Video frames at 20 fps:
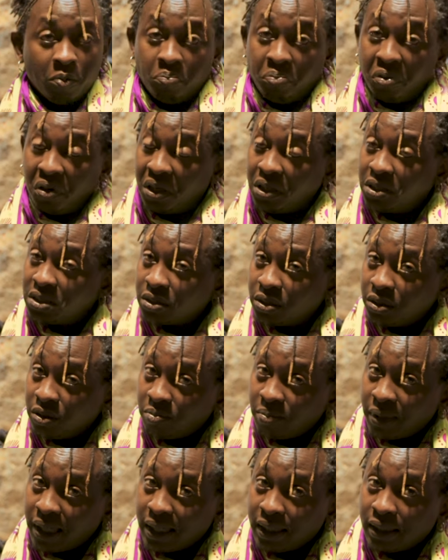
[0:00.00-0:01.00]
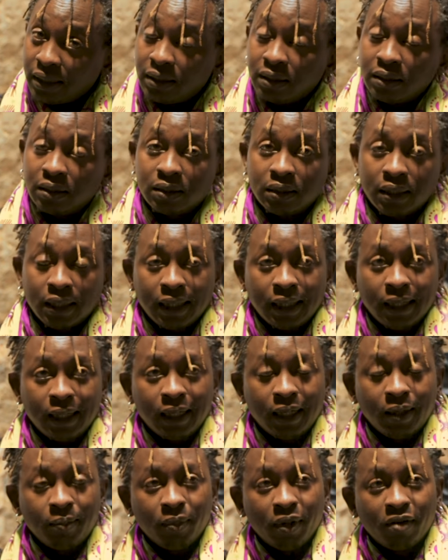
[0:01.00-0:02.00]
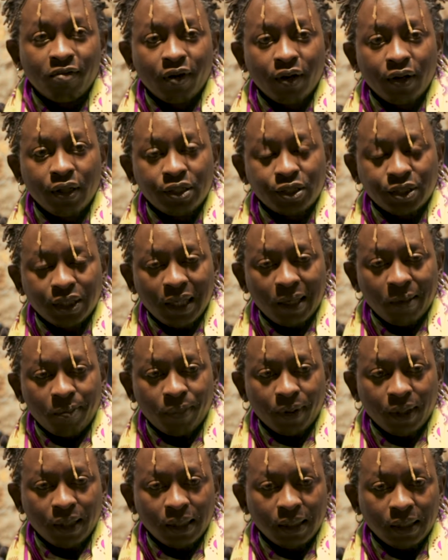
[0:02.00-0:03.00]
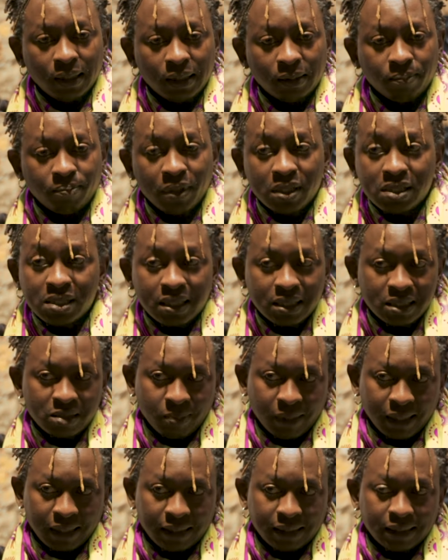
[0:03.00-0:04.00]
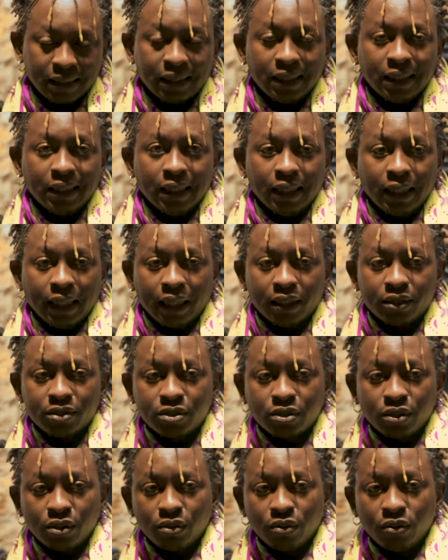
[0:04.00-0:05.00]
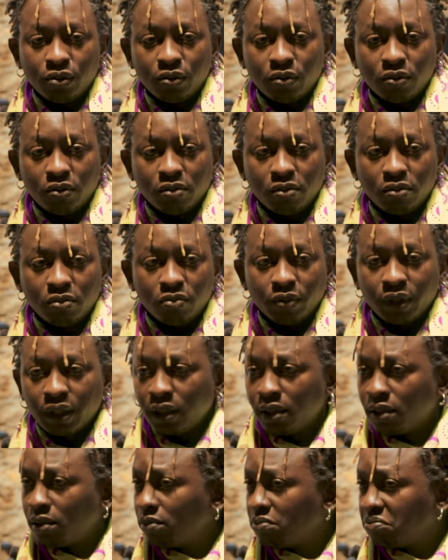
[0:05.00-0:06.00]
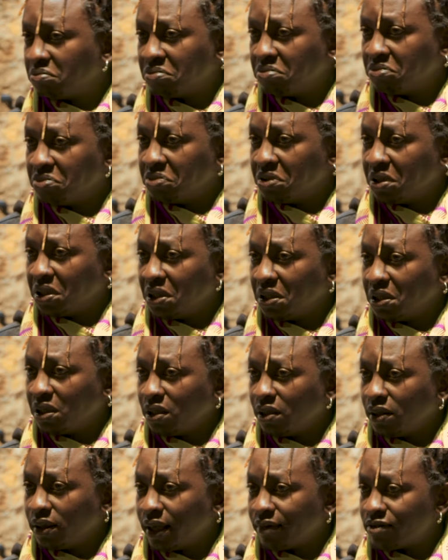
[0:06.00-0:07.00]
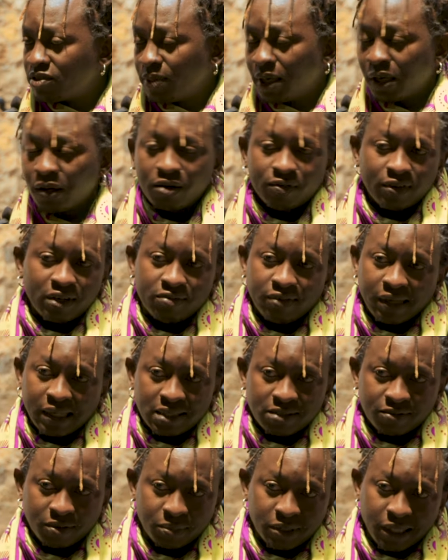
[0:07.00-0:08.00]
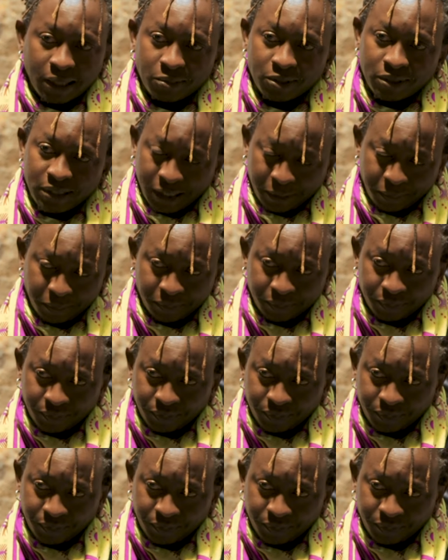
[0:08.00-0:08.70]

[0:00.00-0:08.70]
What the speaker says: political mind, a very sharp business mind. And so he gives me a lot of advice from time to time.